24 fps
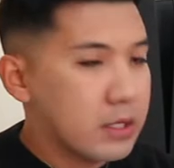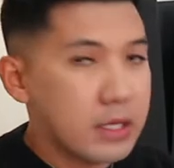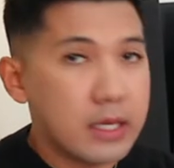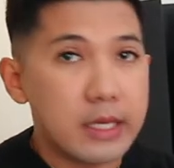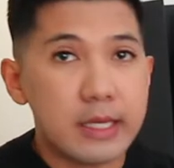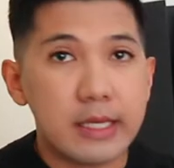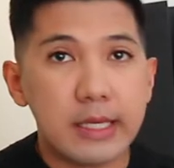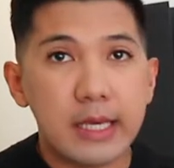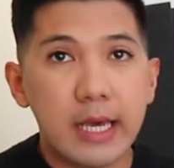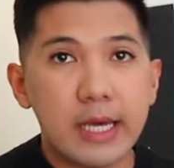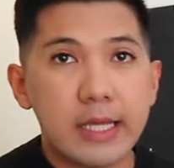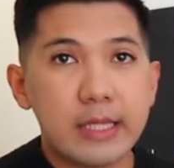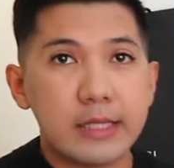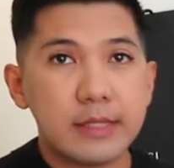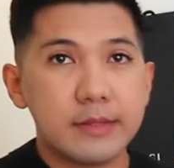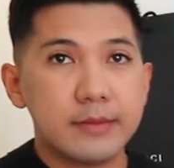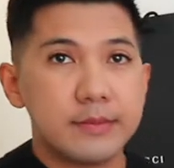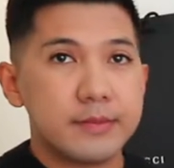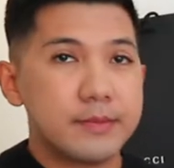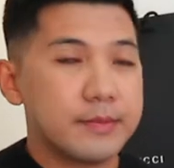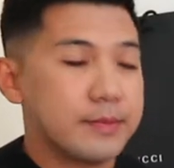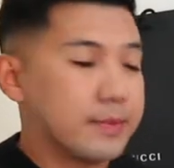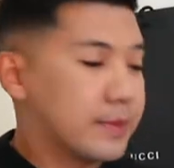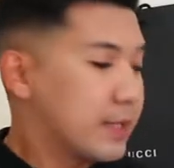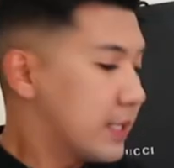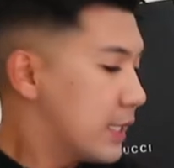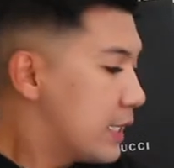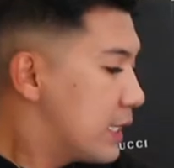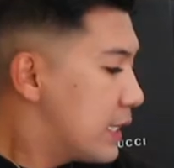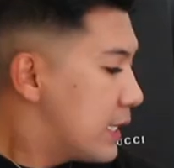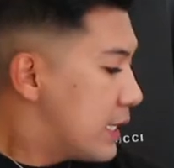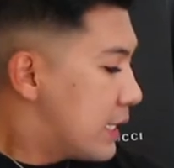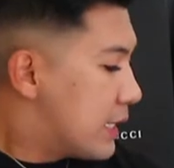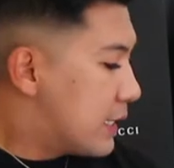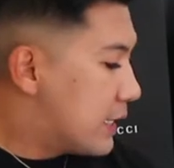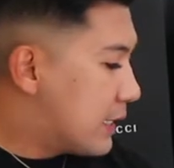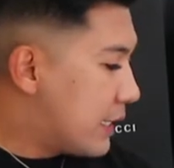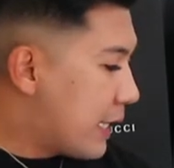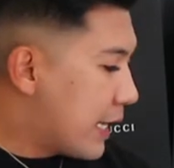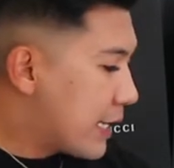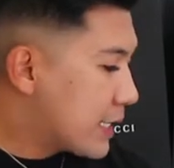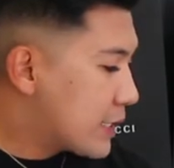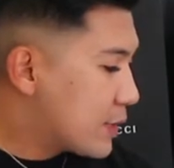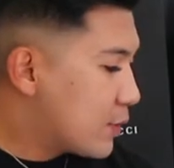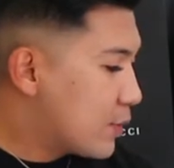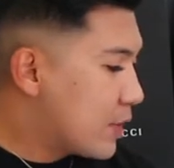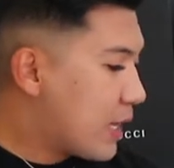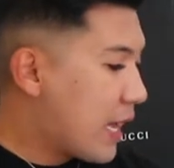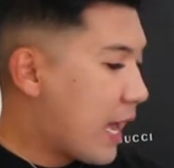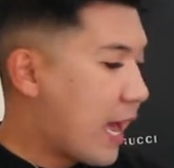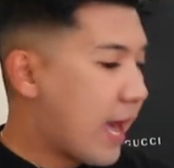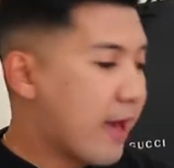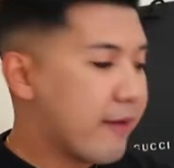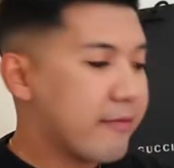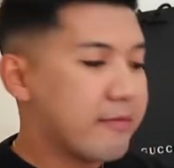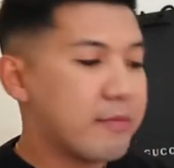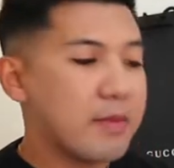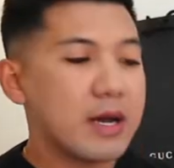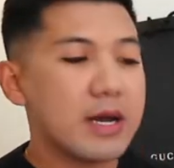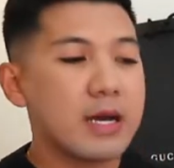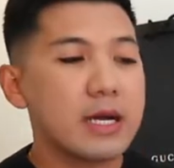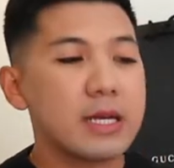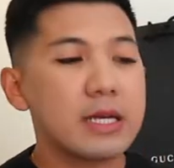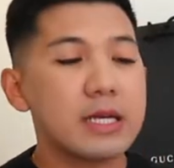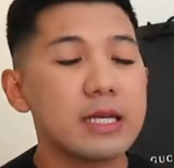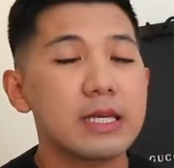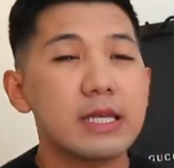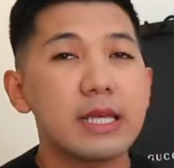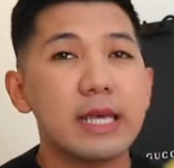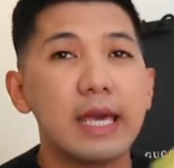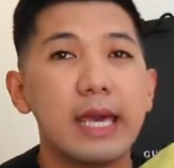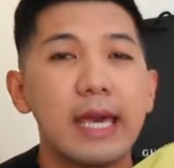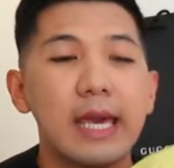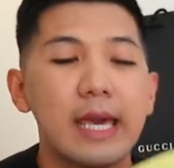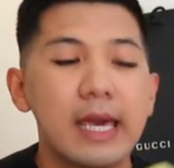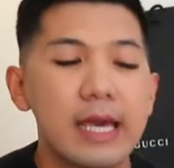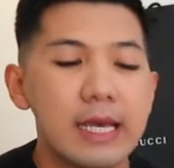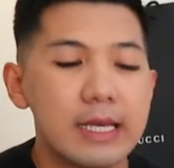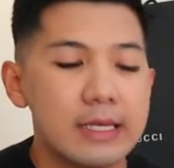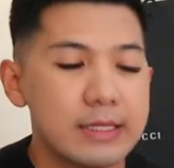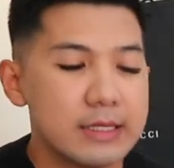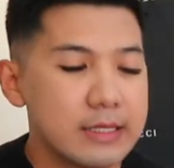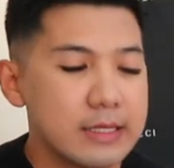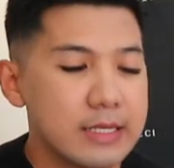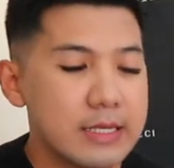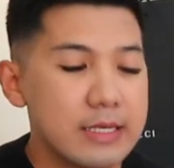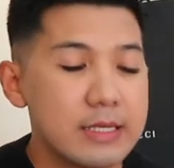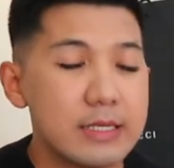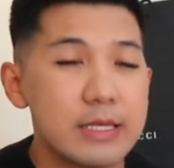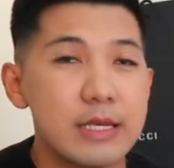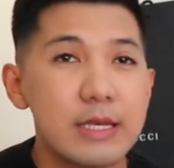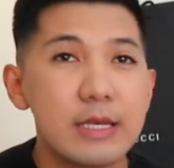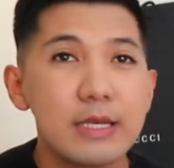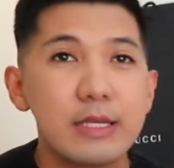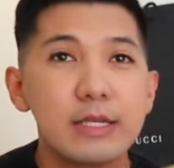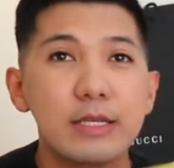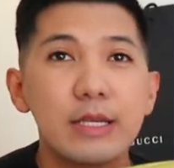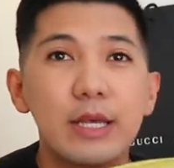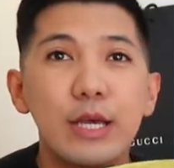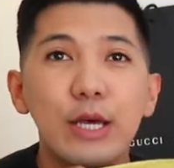Ayan. Next, we have, mga kakeis, this is